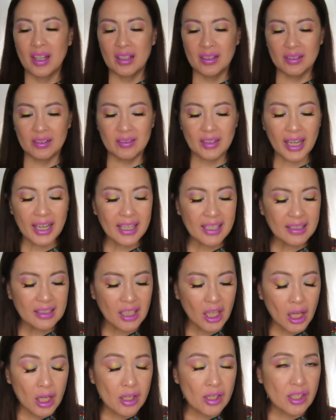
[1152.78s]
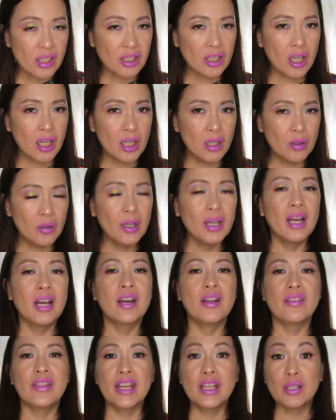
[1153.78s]
Alright, so
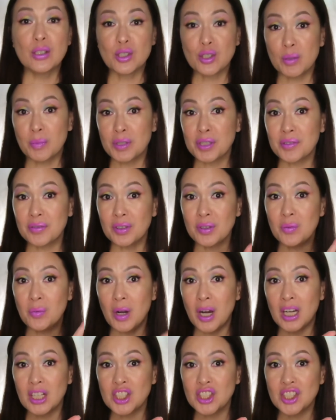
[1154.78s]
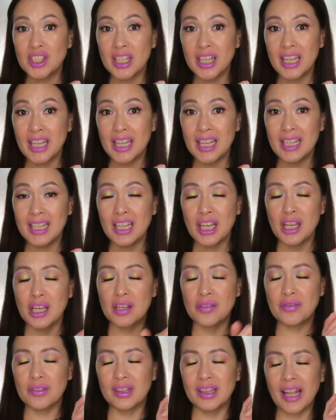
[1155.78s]
thank you so much for watching.
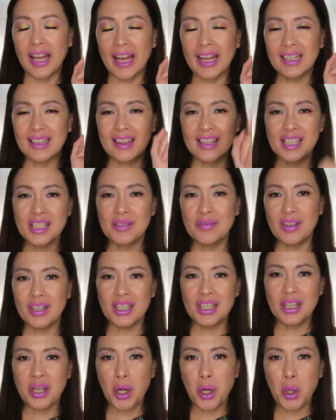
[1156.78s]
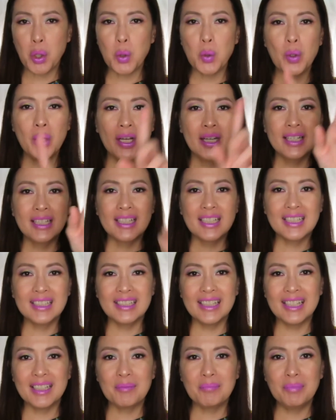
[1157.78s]
If you liked this video,
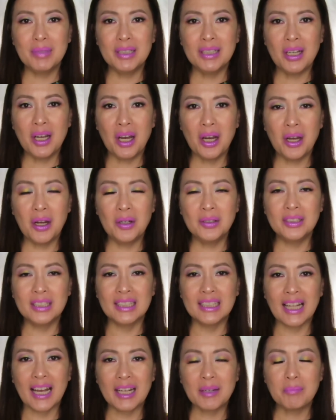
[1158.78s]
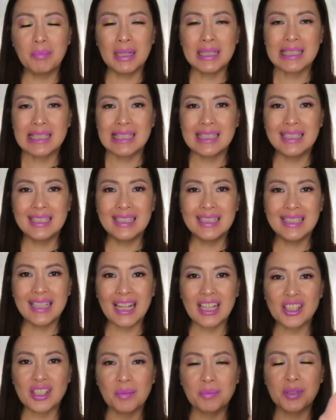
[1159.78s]
click below the like button
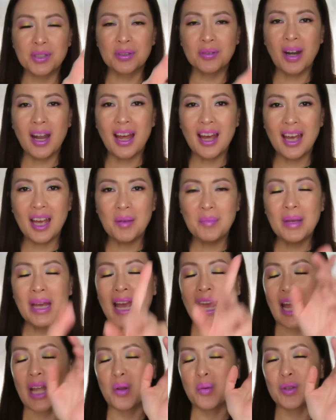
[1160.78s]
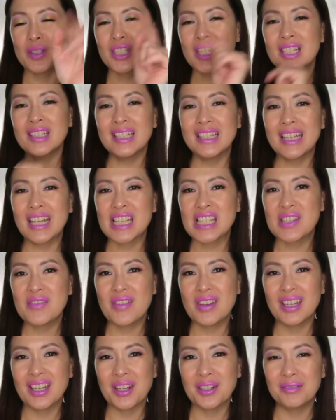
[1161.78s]
and subscribe, and we'll see you in the next
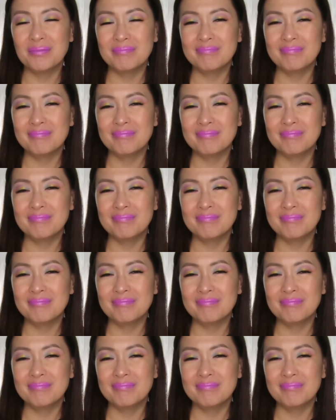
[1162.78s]
video.